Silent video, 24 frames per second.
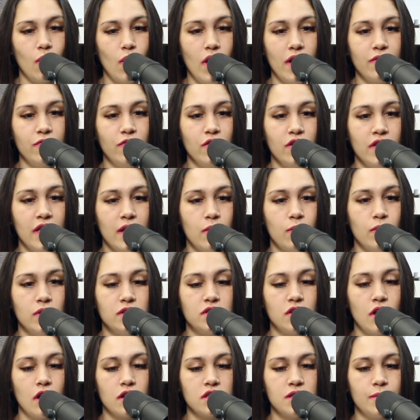Well, I feel like we
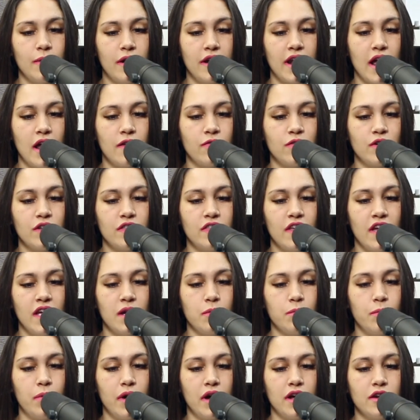talked about
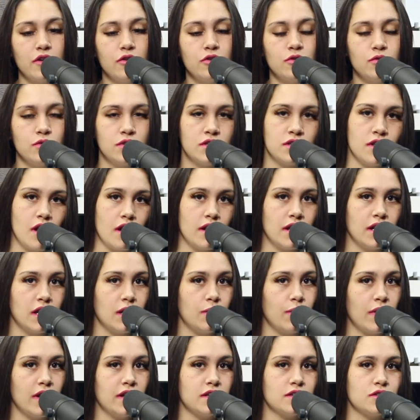everything but Who's Thought
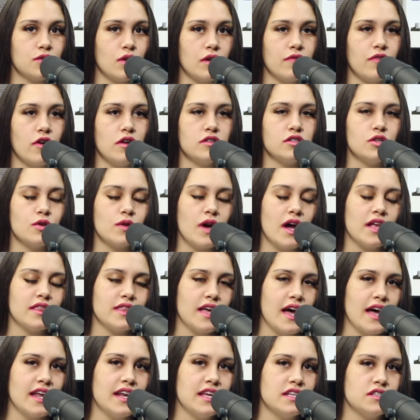Anyway. So I've also got
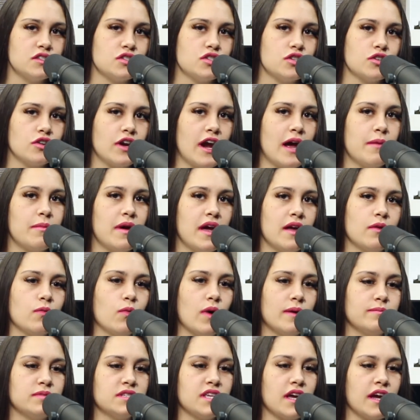that Instagram and
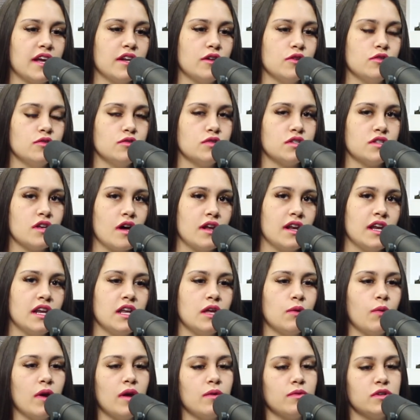website, Who's Thought
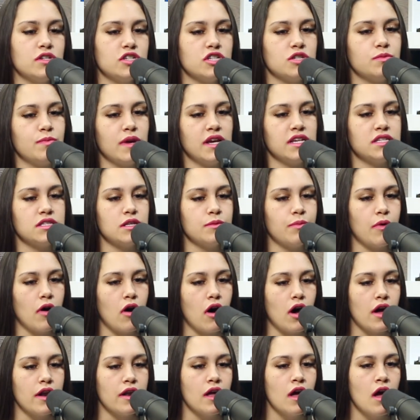Anyway, which is based
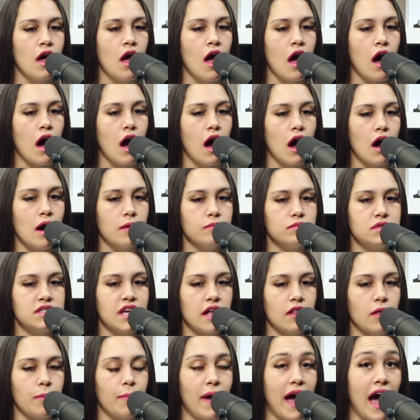upon
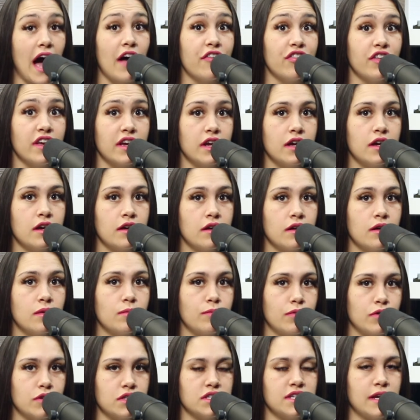telepathic
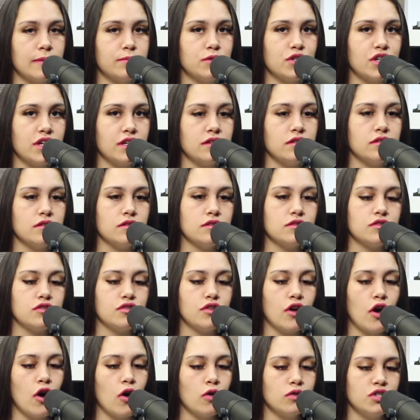perception.
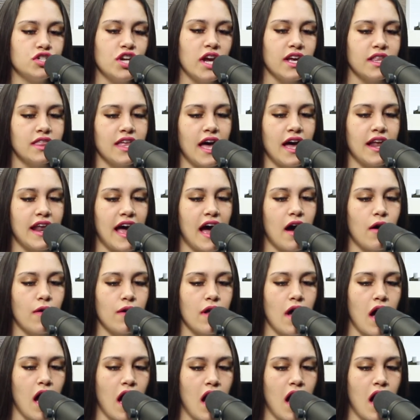So check that out.